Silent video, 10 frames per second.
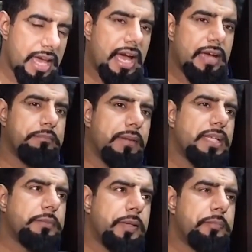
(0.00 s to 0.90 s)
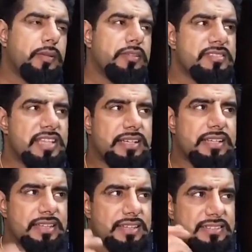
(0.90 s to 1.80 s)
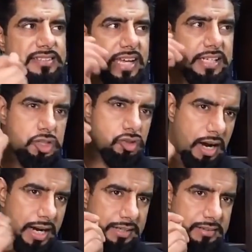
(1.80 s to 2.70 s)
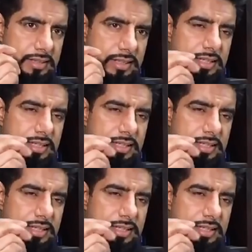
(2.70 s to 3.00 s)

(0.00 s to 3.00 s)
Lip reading: And many people said that this extract,